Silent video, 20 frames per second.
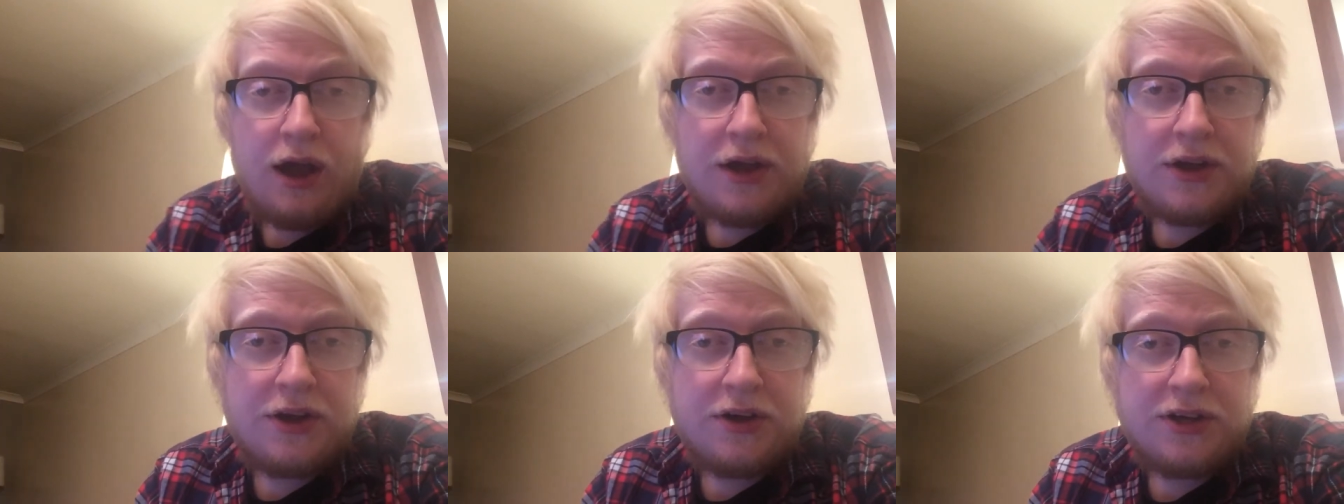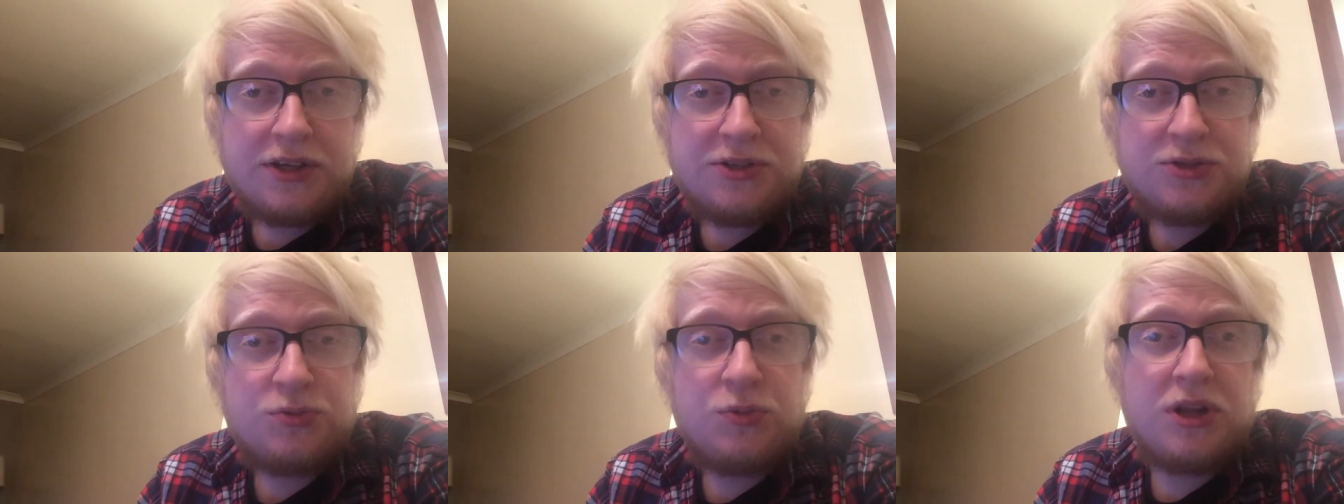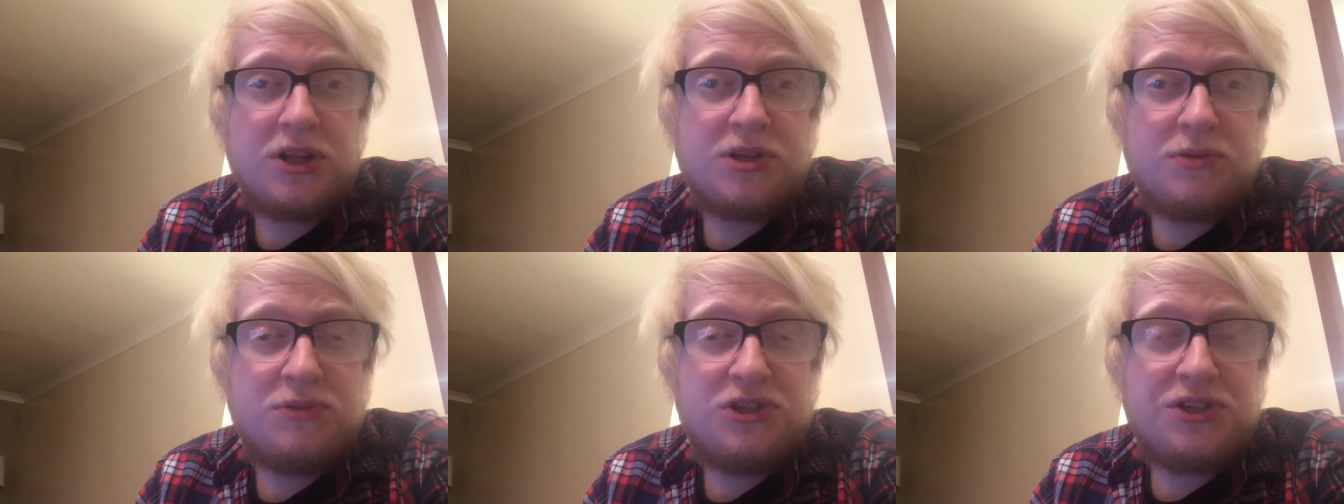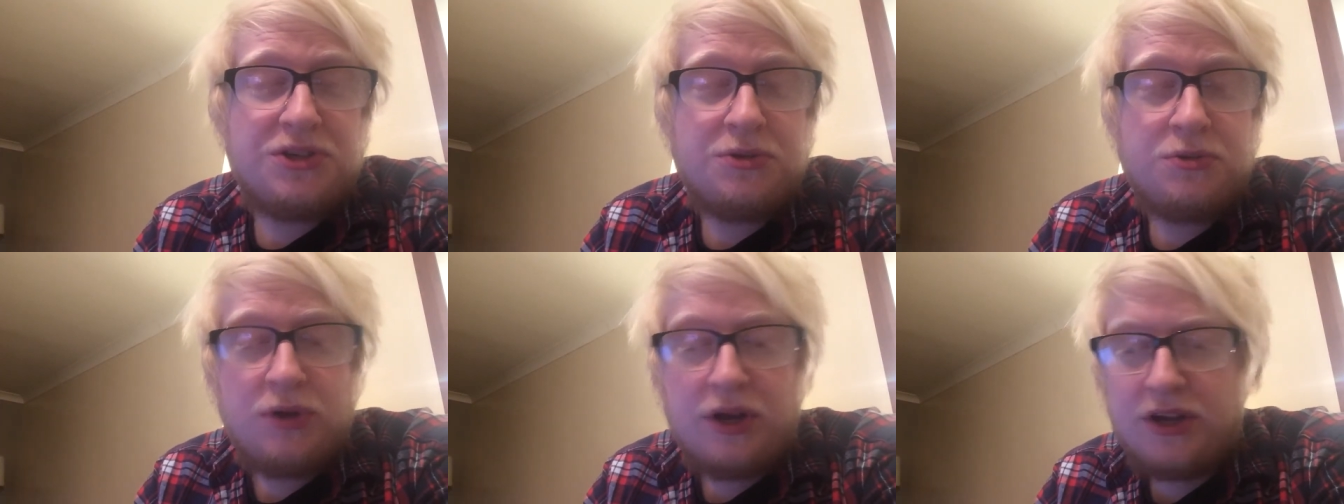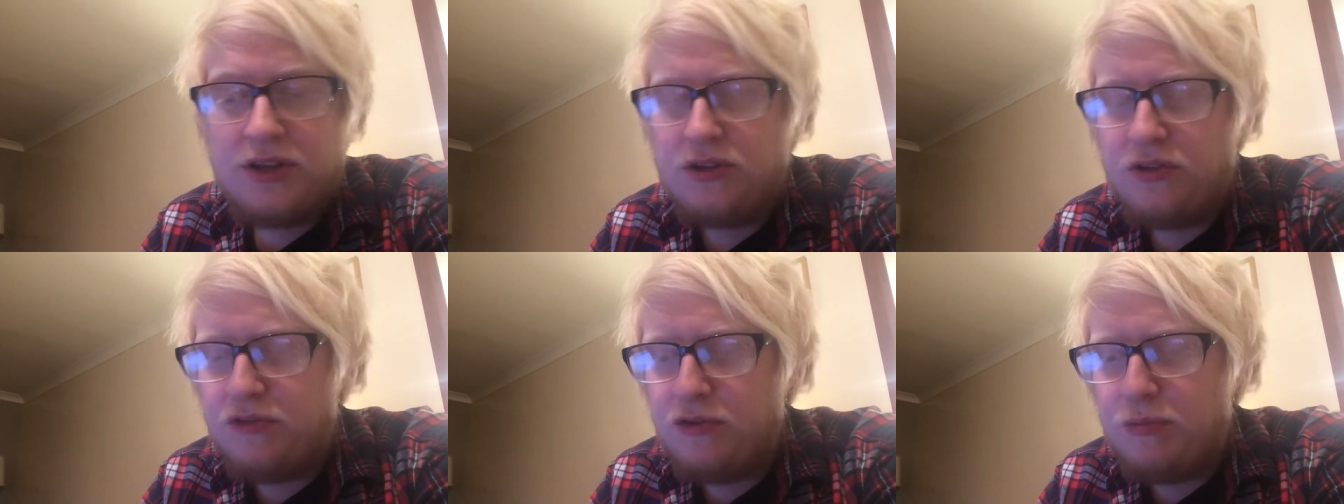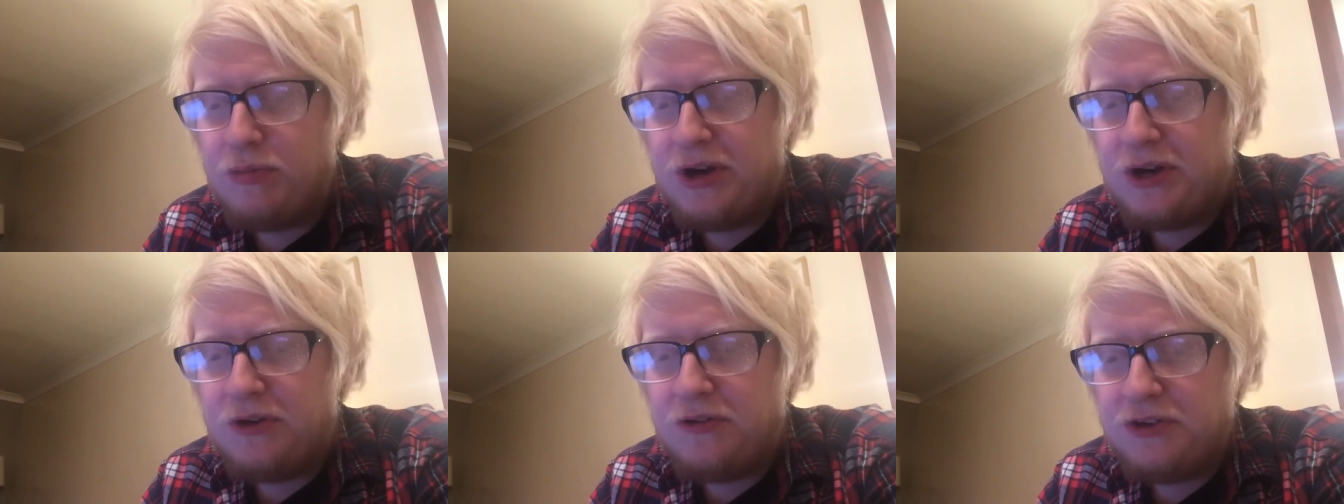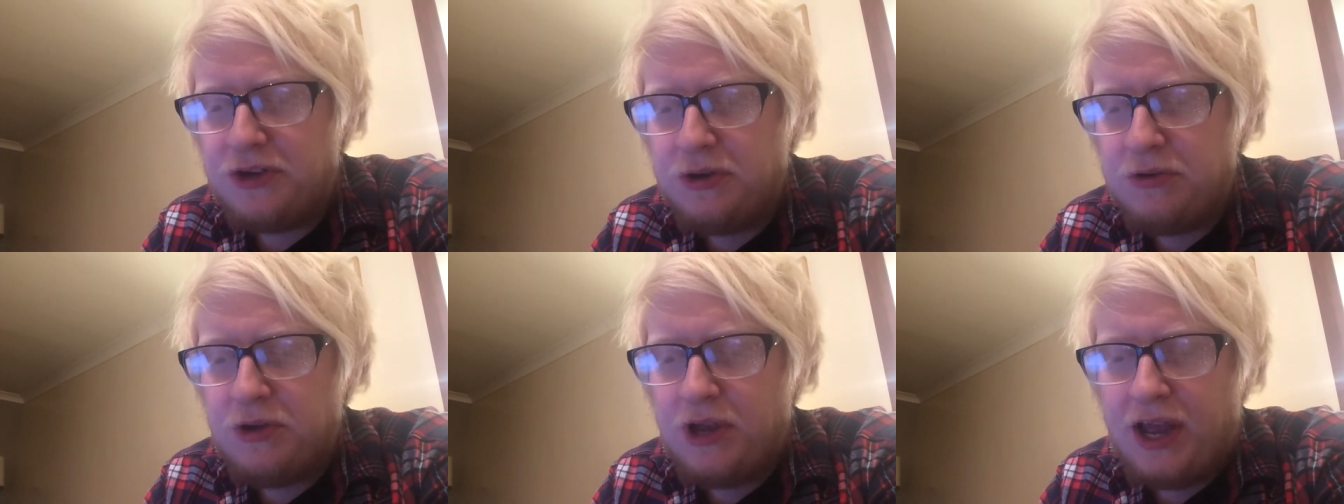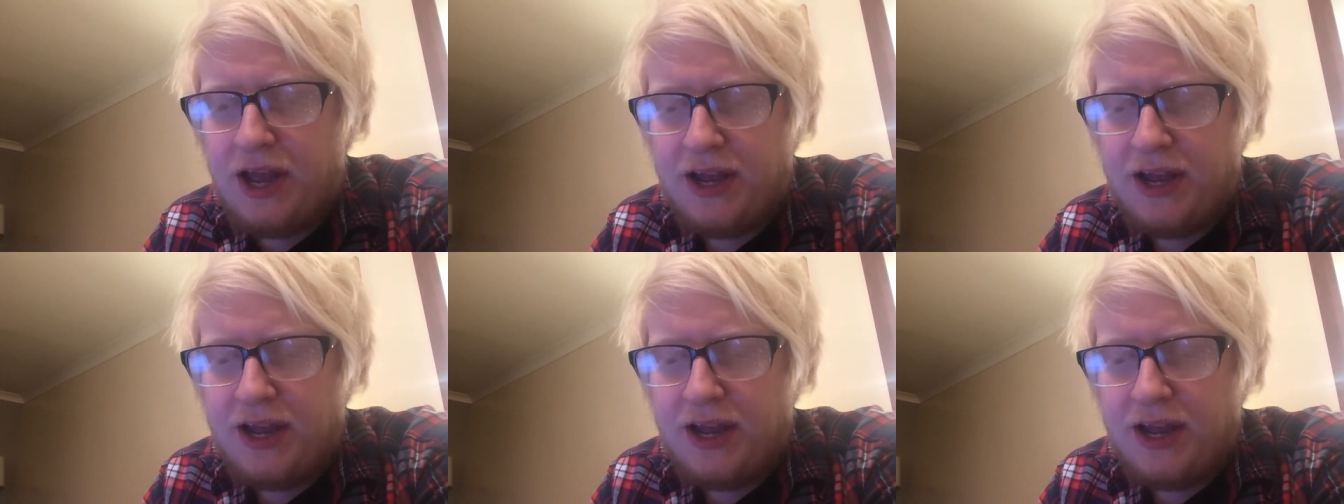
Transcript: Hi guys, welcome to another beer review,